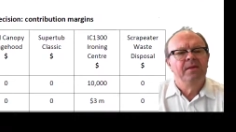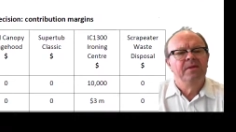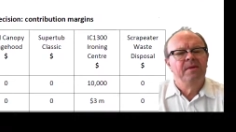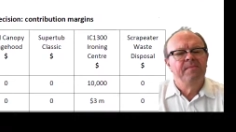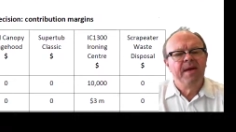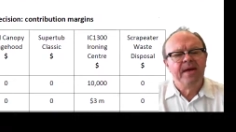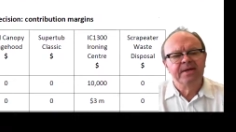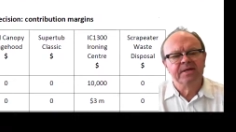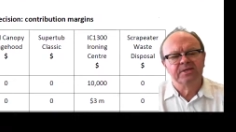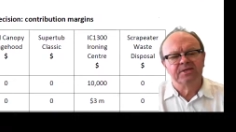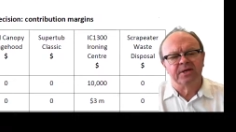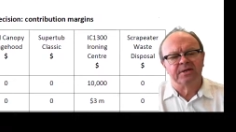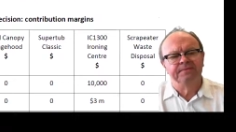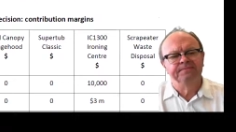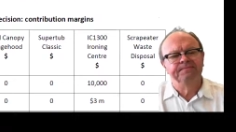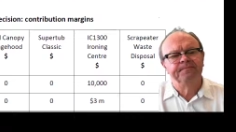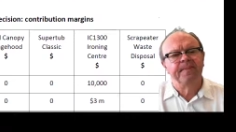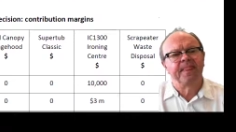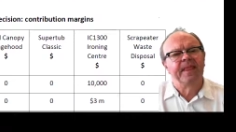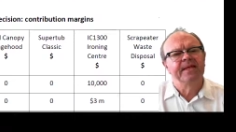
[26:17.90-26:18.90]
The manager
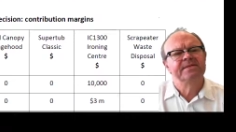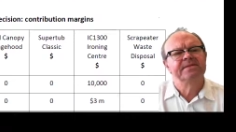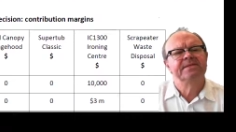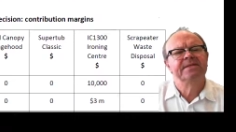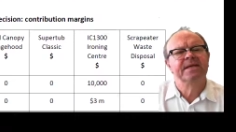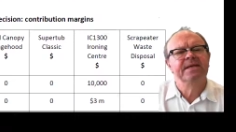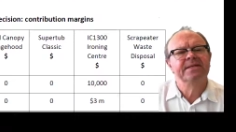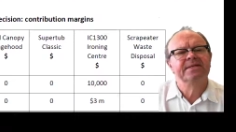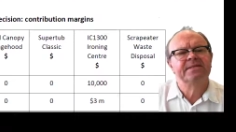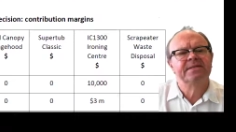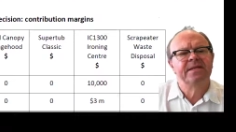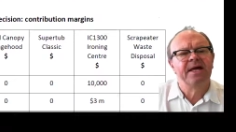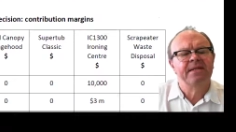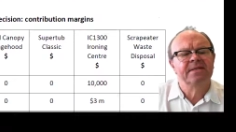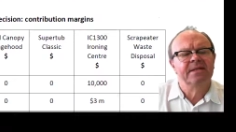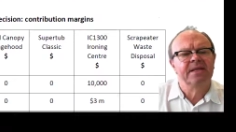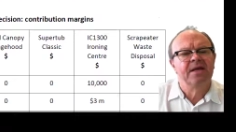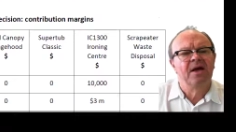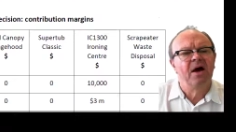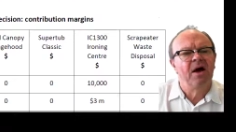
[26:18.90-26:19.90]
sees
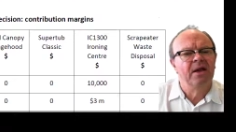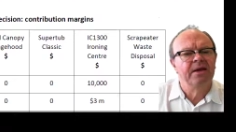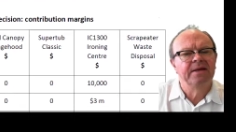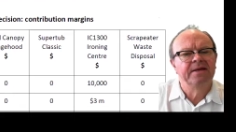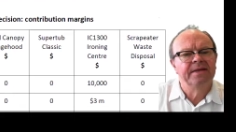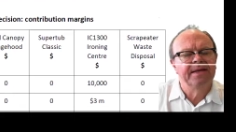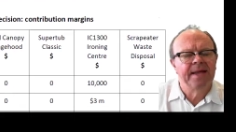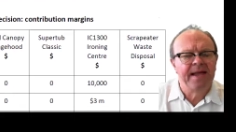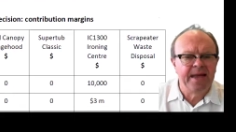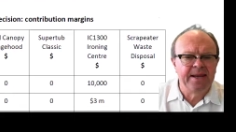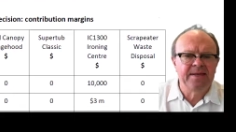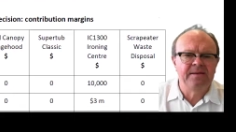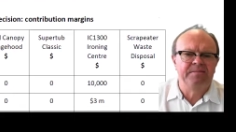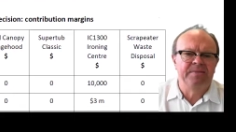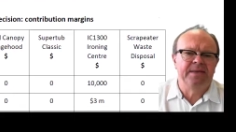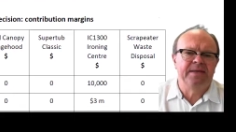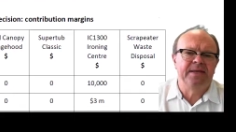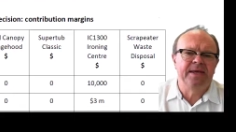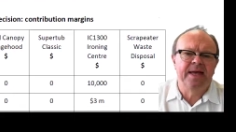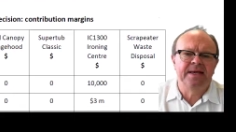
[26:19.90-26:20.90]
that the island
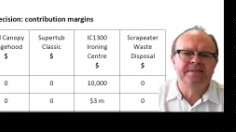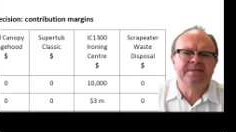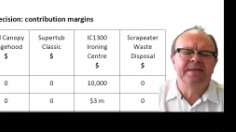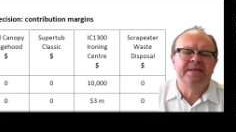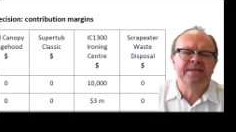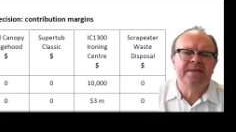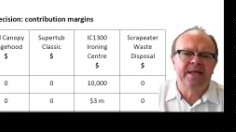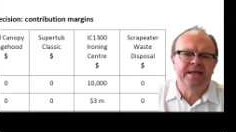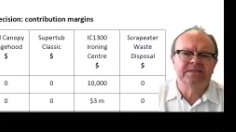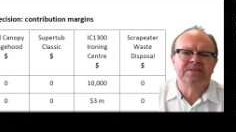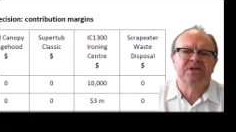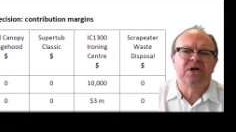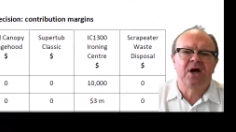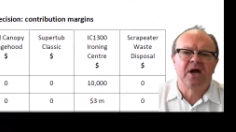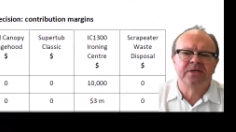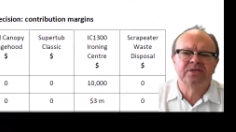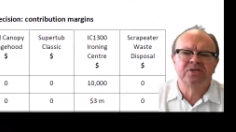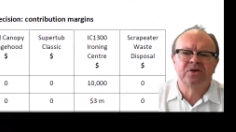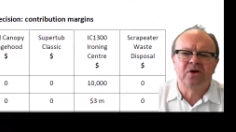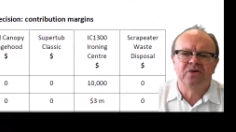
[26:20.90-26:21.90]
canopy has the next
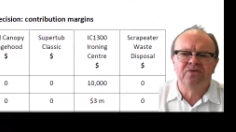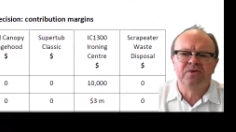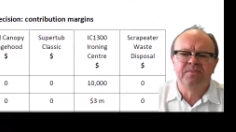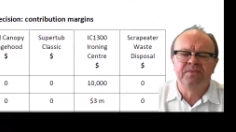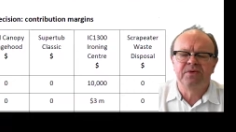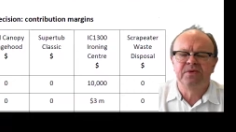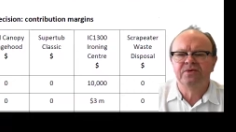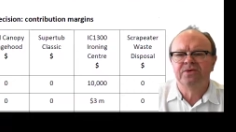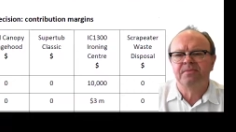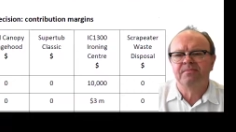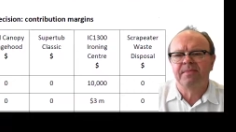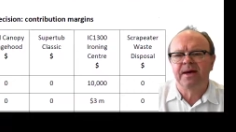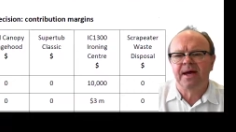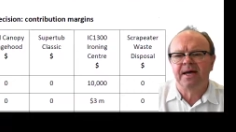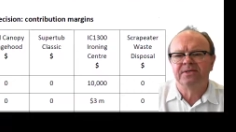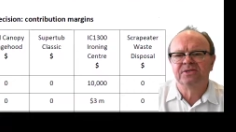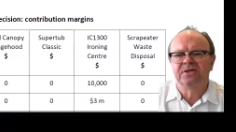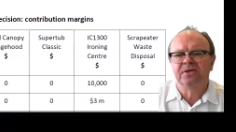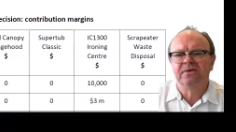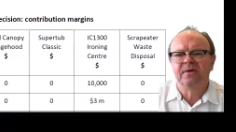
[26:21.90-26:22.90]
highest contribution
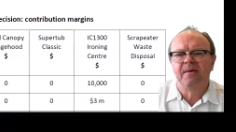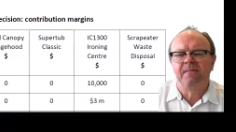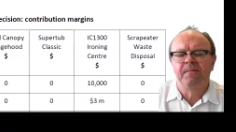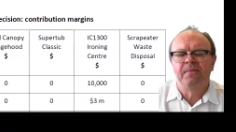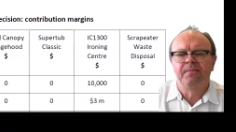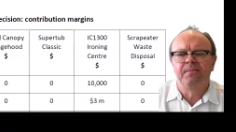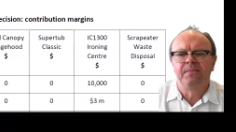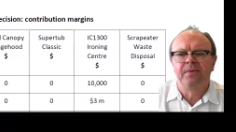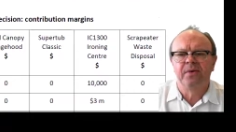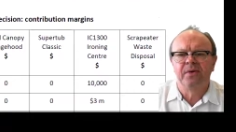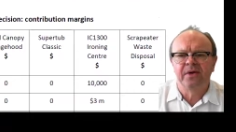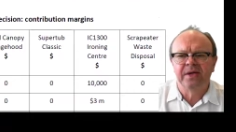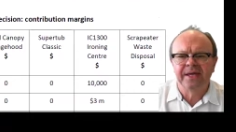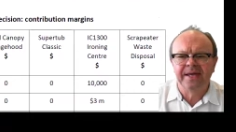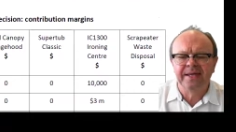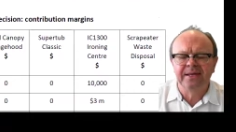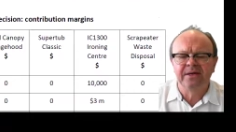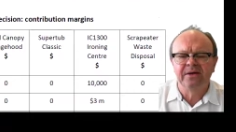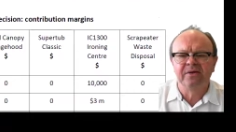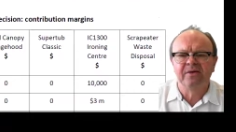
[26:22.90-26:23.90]
margin per
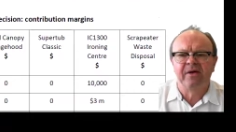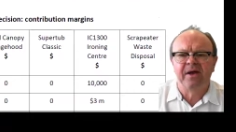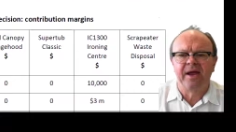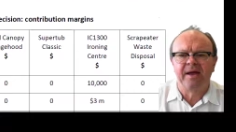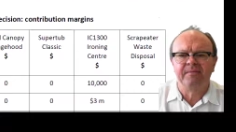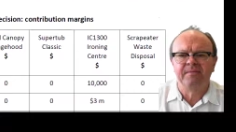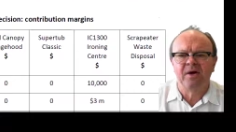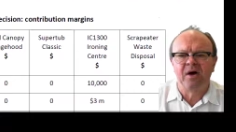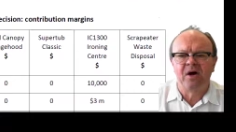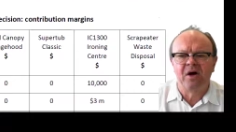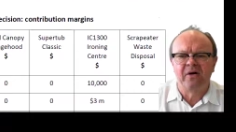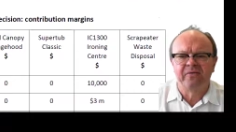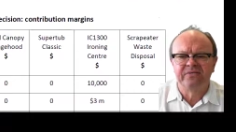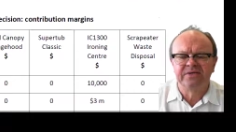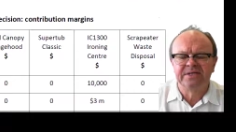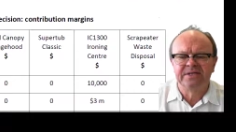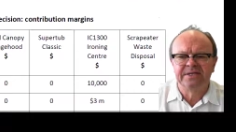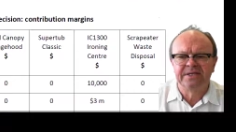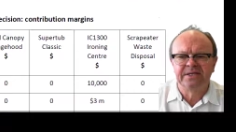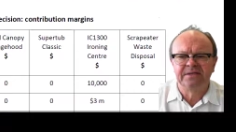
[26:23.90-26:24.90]
kilogram of
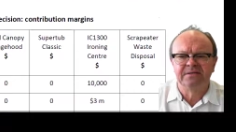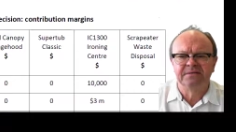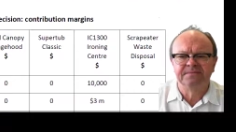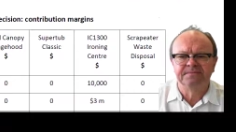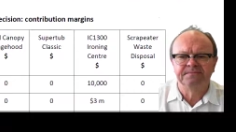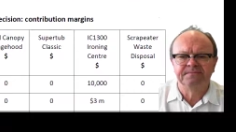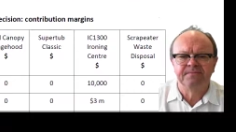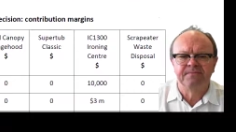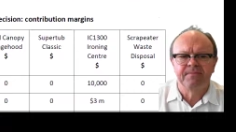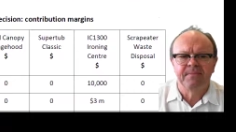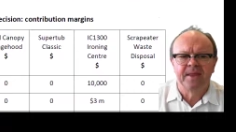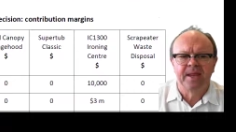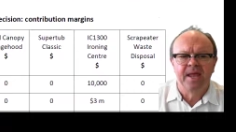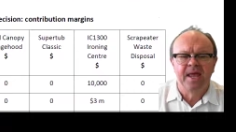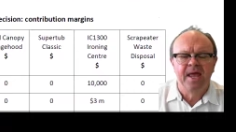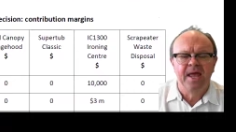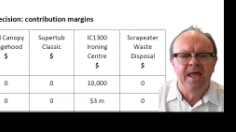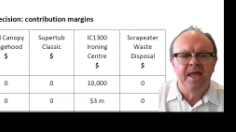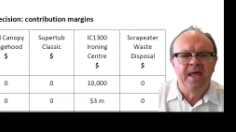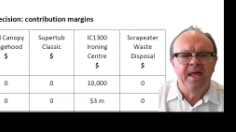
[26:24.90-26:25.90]
steel.
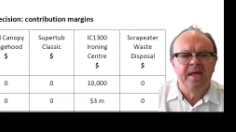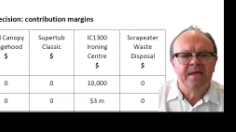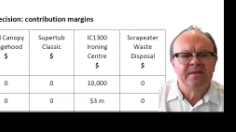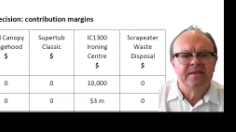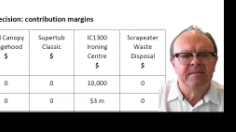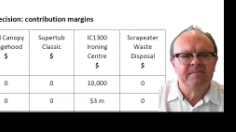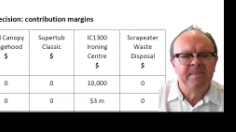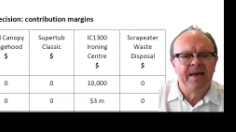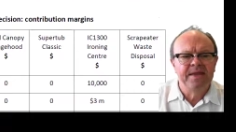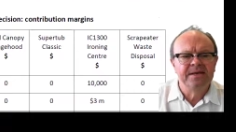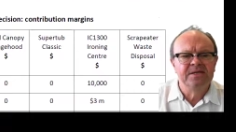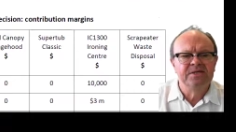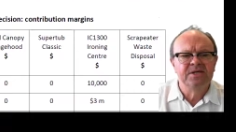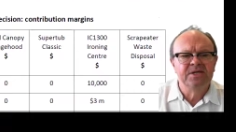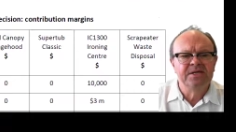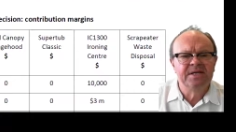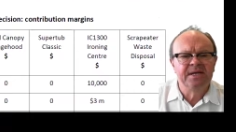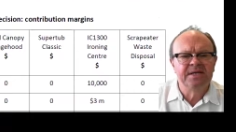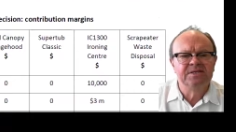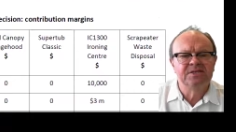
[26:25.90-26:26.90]
The
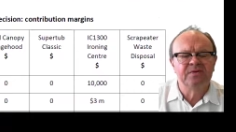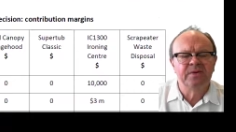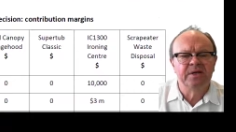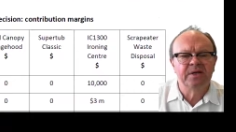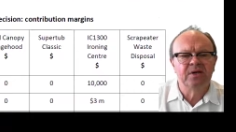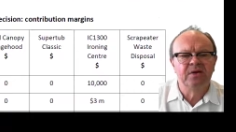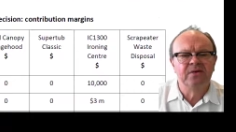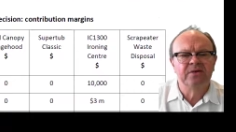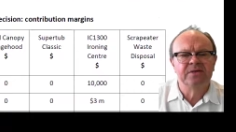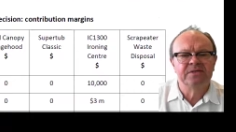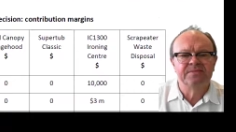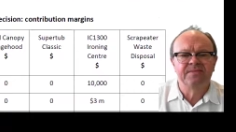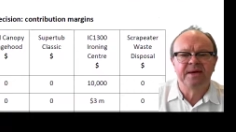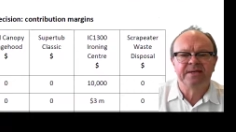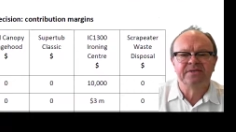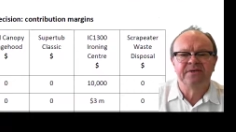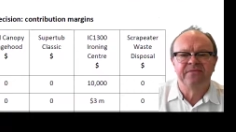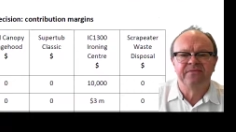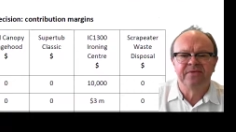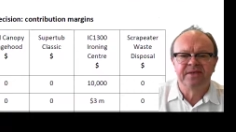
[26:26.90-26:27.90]
manager needs to include as
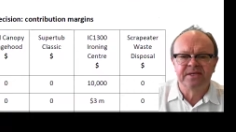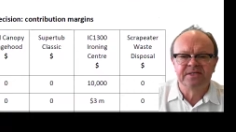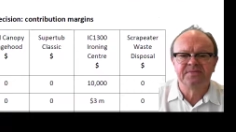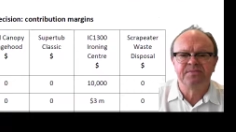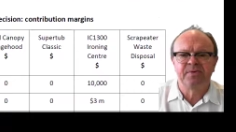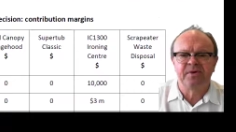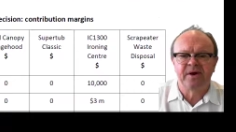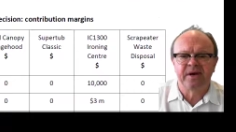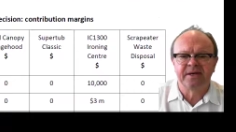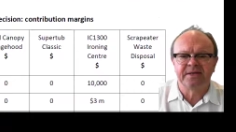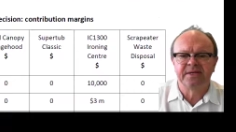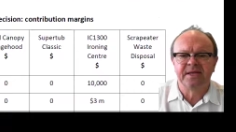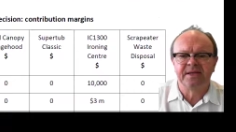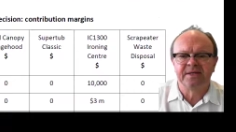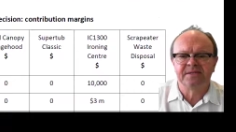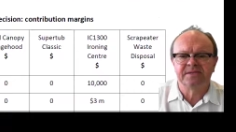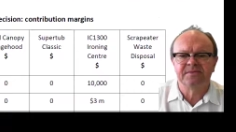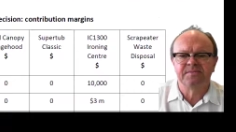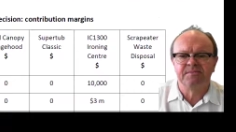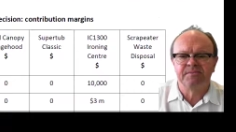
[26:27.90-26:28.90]
much of this product in
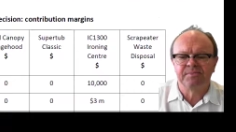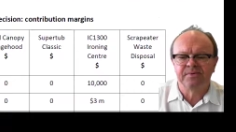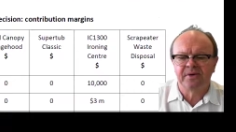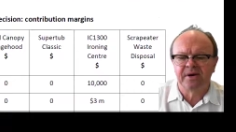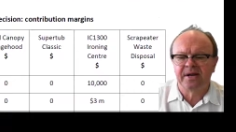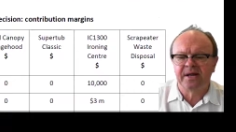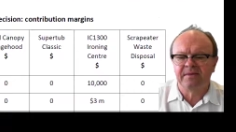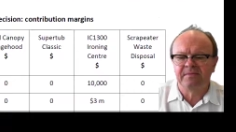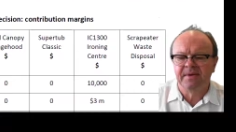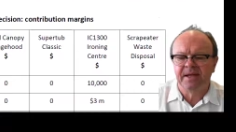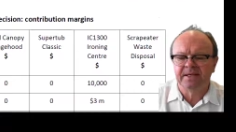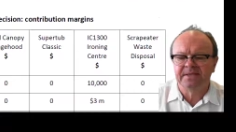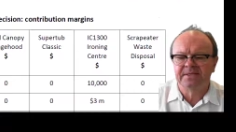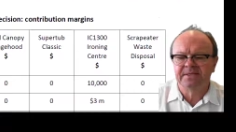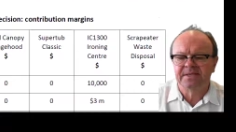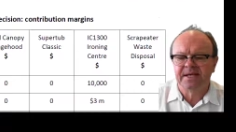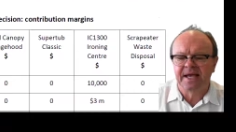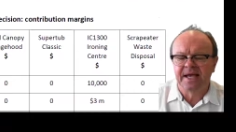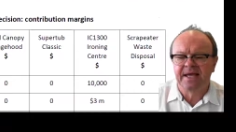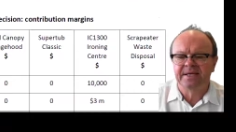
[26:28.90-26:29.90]
its product
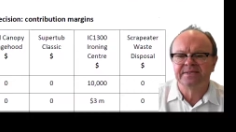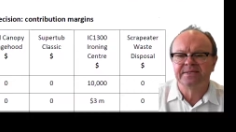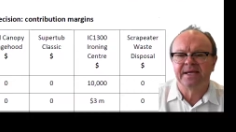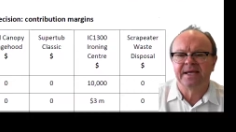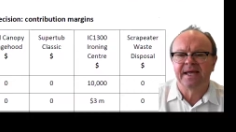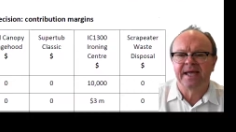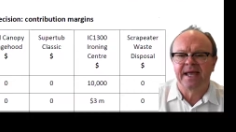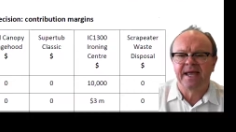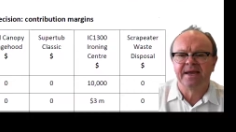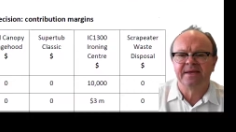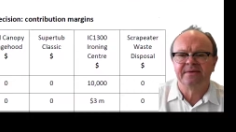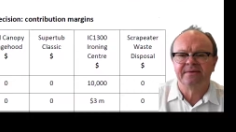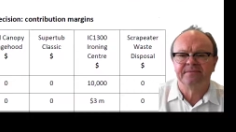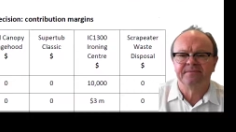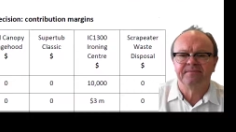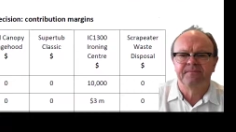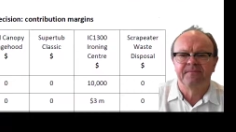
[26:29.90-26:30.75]
mix as it can.